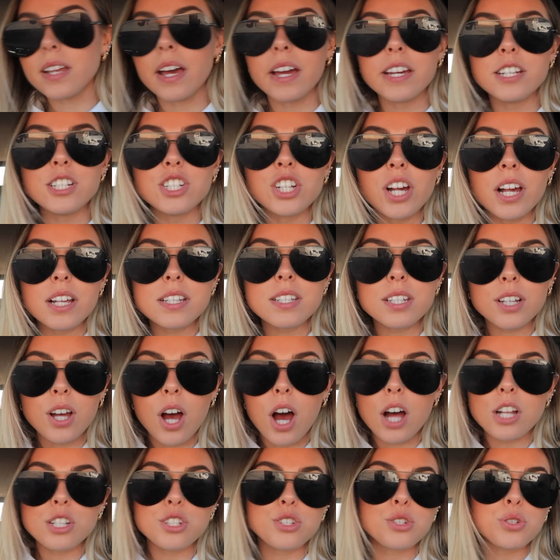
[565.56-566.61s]
I just
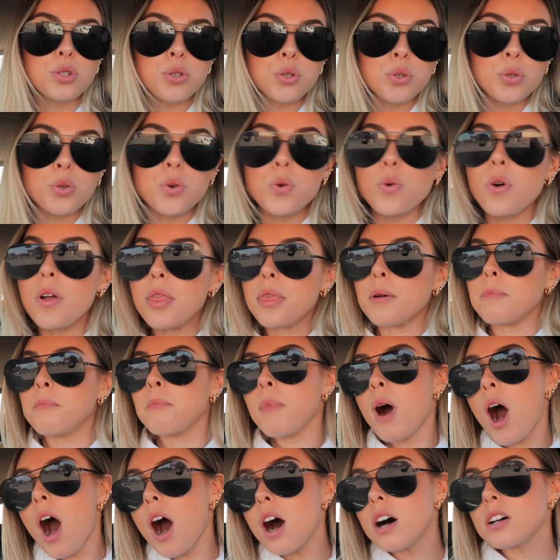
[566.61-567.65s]
got to the
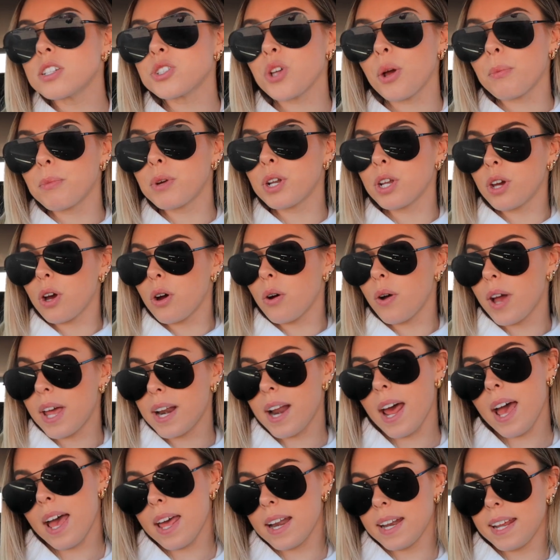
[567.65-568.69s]
mall, so I'm gonna go ahead
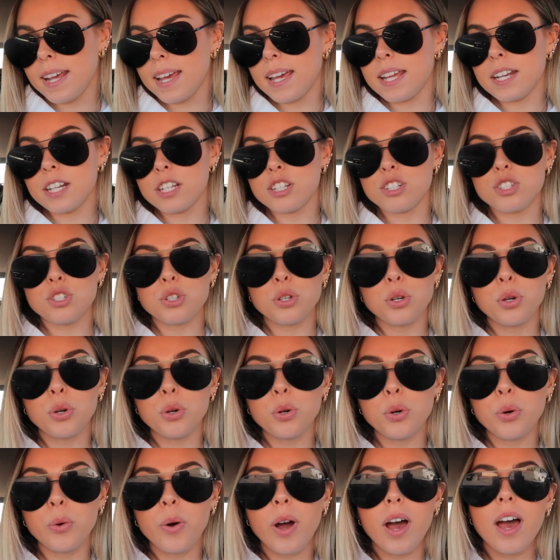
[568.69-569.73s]
and head in
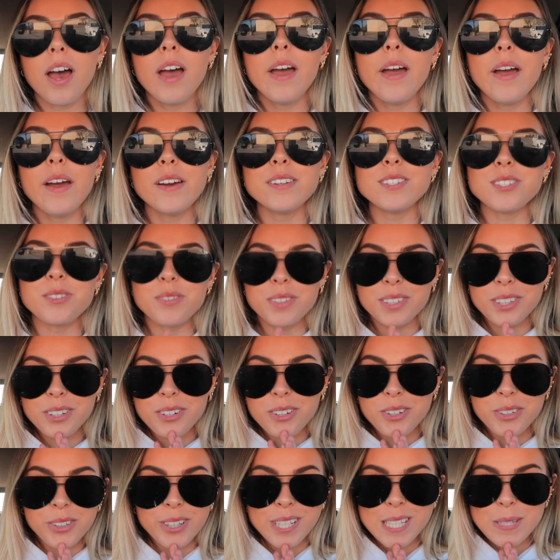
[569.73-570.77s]
to do a
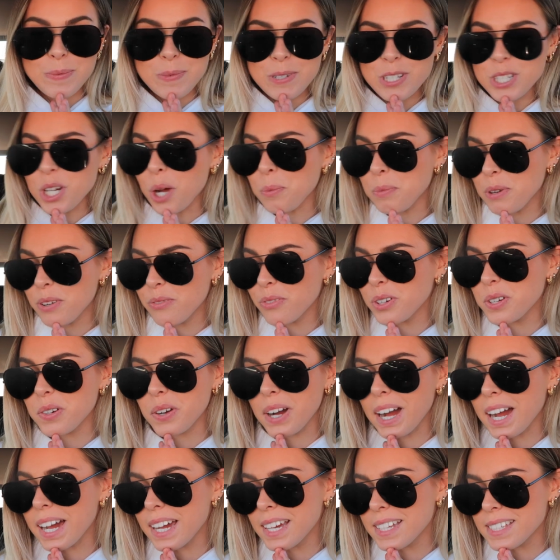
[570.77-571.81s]
little Christmas shopping for you
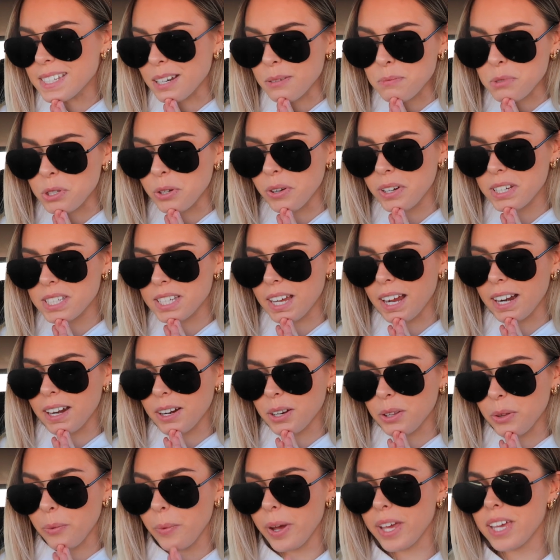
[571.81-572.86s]
guys. I'm so excited
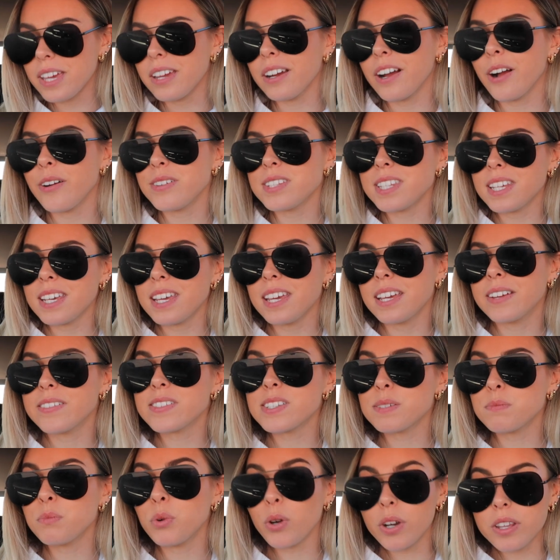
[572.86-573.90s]
on the way here. I was thinking of
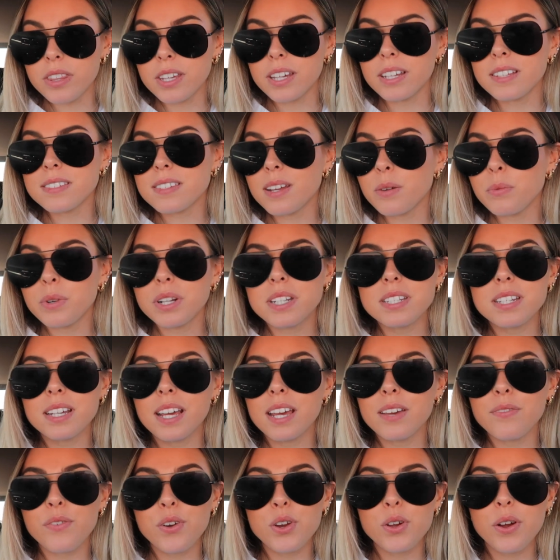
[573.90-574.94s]
some more things I wanted to
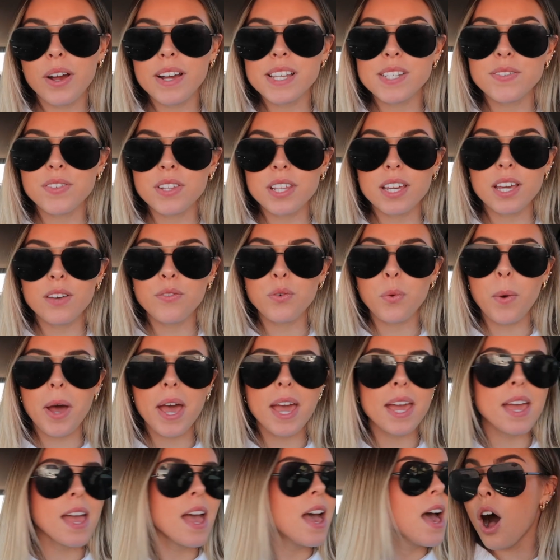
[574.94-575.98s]
get for you guys for the
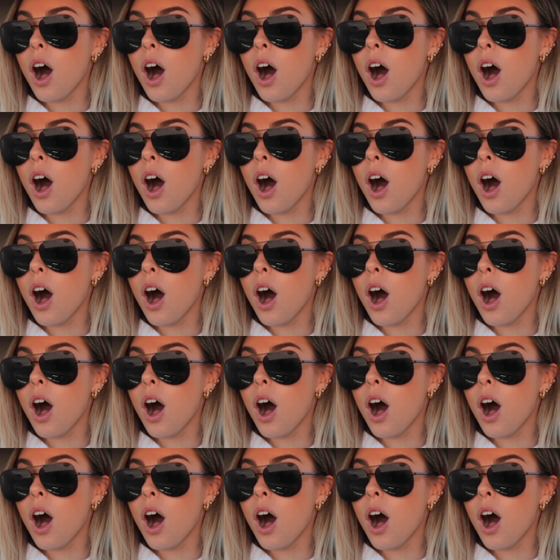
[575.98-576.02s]
giveaway.